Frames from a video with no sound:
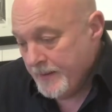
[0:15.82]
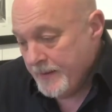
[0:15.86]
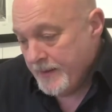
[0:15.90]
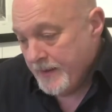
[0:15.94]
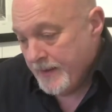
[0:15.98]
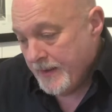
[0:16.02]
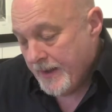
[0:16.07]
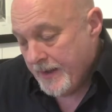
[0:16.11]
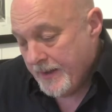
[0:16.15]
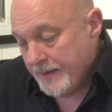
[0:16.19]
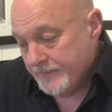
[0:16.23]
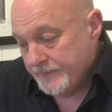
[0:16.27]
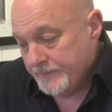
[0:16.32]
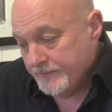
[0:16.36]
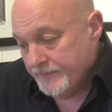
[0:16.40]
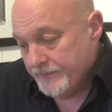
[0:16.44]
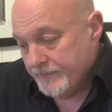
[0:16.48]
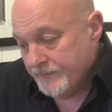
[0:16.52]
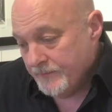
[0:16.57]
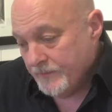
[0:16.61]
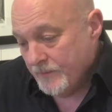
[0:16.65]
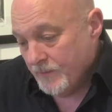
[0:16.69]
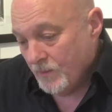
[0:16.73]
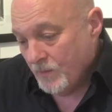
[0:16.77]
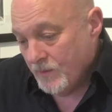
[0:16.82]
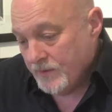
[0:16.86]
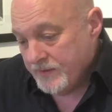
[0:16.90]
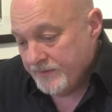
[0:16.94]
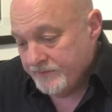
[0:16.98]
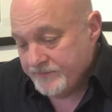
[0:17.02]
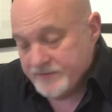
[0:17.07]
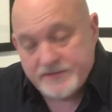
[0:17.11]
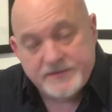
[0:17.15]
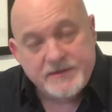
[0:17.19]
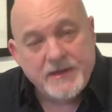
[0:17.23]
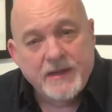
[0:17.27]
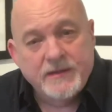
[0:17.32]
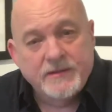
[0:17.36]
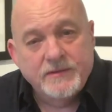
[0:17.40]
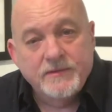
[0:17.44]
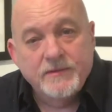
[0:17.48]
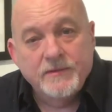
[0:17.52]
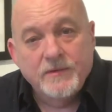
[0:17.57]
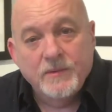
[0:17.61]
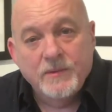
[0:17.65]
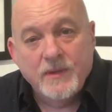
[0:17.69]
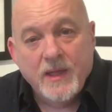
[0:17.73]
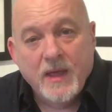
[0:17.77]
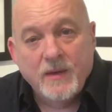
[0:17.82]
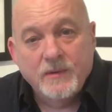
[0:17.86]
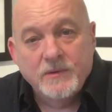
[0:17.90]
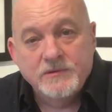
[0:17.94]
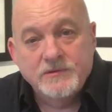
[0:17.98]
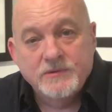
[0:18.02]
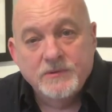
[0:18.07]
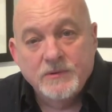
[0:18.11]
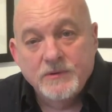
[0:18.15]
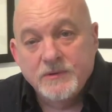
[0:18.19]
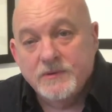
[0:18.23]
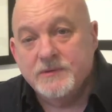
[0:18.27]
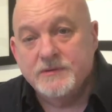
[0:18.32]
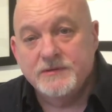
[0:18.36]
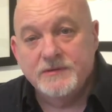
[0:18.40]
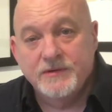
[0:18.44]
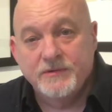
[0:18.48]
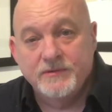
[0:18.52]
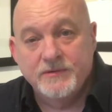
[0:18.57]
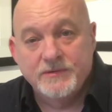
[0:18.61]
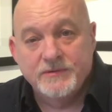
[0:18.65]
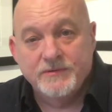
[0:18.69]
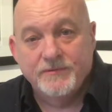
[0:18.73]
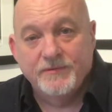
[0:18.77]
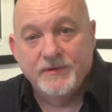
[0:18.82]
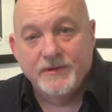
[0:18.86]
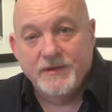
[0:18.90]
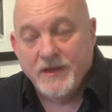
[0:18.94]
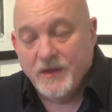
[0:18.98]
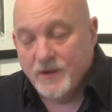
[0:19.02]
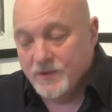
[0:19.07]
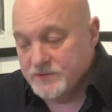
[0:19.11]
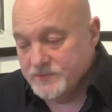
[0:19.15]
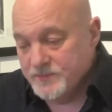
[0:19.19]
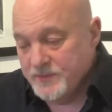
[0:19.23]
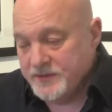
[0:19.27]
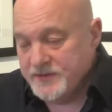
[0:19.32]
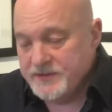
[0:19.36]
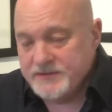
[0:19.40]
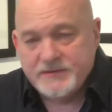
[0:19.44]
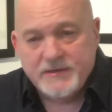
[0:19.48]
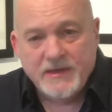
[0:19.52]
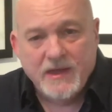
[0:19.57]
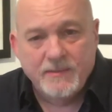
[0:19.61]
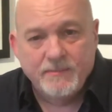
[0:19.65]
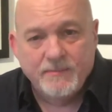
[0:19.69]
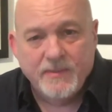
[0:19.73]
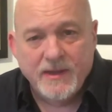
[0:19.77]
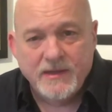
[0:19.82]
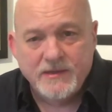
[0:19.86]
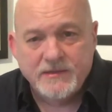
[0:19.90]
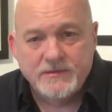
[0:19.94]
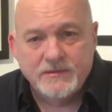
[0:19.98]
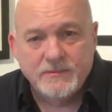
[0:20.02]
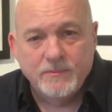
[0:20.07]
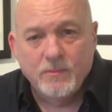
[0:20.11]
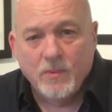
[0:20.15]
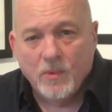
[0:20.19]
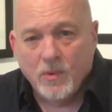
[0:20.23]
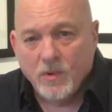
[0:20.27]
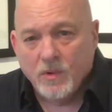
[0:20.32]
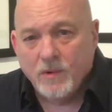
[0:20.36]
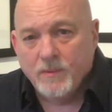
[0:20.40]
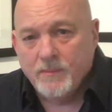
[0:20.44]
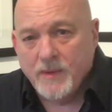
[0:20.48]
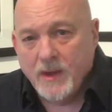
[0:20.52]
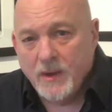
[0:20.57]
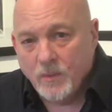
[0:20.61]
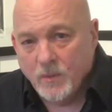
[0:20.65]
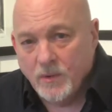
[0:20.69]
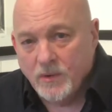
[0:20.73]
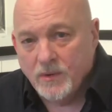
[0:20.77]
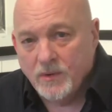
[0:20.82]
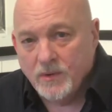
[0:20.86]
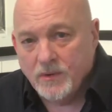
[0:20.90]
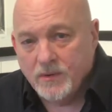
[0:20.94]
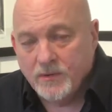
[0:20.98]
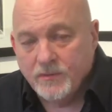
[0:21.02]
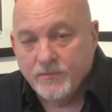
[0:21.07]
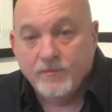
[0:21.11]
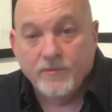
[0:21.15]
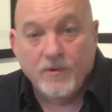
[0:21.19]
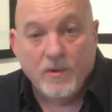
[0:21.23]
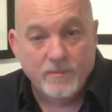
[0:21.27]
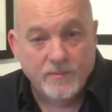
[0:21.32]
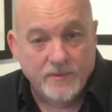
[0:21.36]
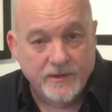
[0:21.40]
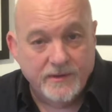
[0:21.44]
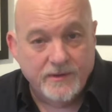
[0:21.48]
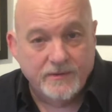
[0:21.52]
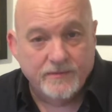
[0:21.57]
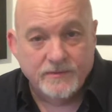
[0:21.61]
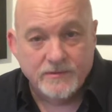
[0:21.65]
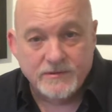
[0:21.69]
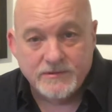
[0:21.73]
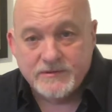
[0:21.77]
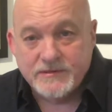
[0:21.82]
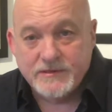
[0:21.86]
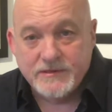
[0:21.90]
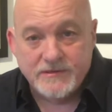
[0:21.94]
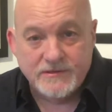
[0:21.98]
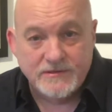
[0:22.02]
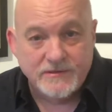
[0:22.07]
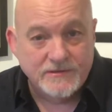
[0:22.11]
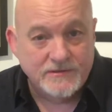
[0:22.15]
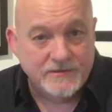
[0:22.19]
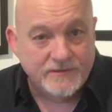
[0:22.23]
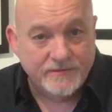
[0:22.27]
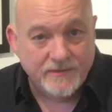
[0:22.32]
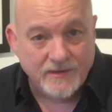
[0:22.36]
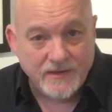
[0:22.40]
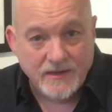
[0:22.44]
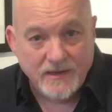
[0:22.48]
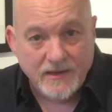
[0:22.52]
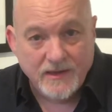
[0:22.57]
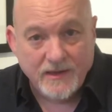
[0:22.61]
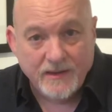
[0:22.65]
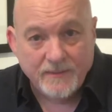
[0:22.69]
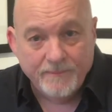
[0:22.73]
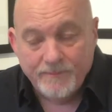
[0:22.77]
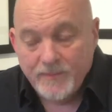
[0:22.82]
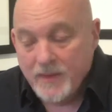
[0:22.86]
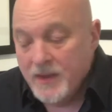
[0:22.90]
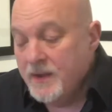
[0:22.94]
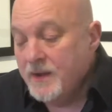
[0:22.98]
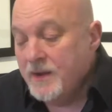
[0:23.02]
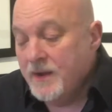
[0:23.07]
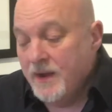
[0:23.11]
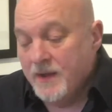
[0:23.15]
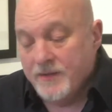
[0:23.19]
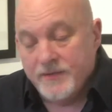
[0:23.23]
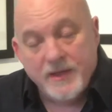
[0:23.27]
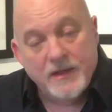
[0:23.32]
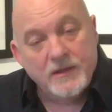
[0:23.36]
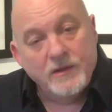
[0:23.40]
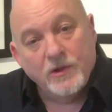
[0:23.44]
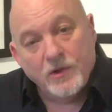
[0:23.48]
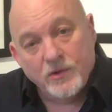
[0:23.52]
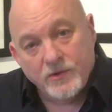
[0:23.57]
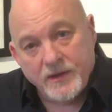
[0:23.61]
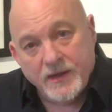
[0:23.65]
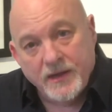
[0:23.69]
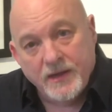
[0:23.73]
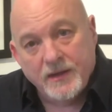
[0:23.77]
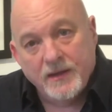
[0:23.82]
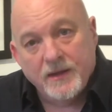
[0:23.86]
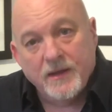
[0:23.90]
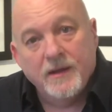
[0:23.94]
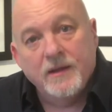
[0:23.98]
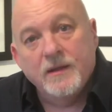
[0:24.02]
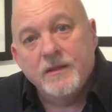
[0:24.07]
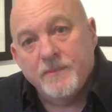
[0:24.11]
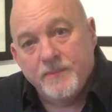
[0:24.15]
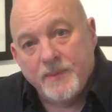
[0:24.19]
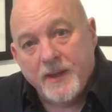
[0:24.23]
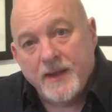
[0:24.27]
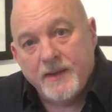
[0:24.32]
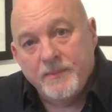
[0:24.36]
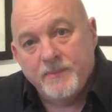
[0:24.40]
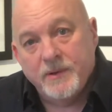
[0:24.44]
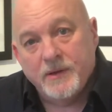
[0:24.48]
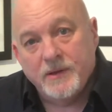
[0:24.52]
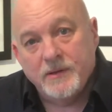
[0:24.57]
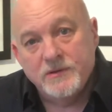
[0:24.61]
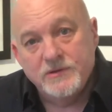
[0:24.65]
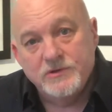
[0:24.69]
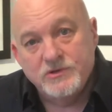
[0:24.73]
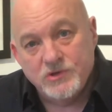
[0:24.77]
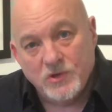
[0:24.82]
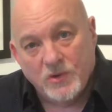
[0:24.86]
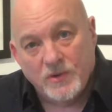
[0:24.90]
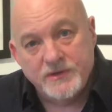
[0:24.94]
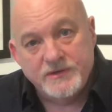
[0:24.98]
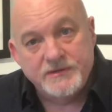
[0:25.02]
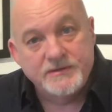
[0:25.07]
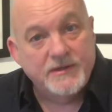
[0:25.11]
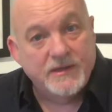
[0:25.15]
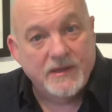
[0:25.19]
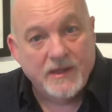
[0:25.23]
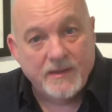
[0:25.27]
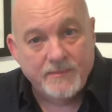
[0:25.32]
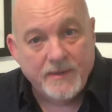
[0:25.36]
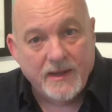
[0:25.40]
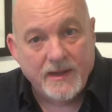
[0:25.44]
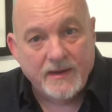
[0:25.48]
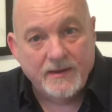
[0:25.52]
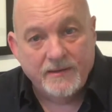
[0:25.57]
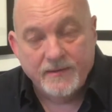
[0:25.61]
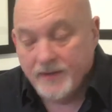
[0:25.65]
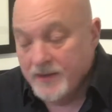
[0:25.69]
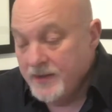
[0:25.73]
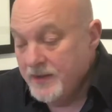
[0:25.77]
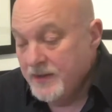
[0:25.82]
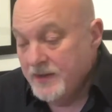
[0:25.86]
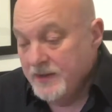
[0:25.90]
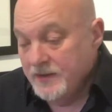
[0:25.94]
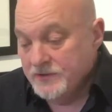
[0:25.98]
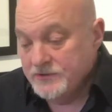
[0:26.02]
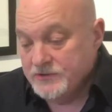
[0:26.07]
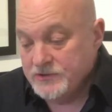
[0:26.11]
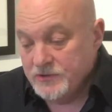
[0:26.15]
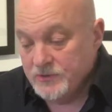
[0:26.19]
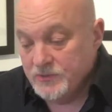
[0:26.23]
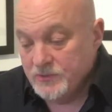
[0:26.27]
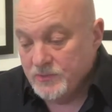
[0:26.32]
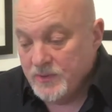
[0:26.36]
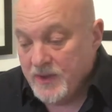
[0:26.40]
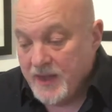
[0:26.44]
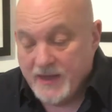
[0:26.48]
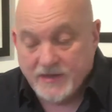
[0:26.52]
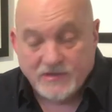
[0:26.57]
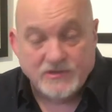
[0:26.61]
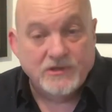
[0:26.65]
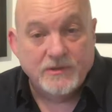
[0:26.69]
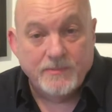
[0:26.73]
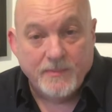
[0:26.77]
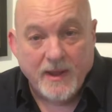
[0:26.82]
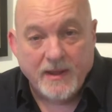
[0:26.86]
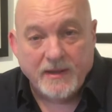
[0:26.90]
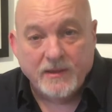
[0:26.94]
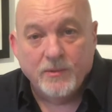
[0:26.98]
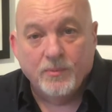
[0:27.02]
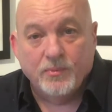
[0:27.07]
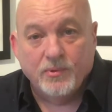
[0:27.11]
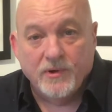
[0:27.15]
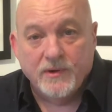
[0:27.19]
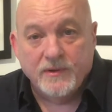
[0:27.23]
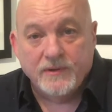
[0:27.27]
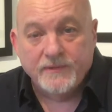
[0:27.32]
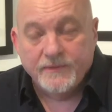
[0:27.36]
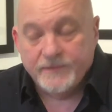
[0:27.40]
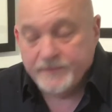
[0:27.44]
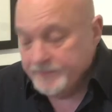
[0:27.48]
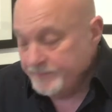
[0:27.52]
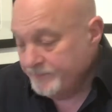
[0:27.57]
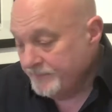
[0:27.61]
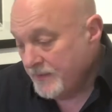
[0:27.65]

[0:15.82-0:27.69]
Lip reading: and what I've decided to do now is do another series of videos, but this time based more on my work from the different seasons of the year, and then looking at the paper choice that I made to actually make the prints.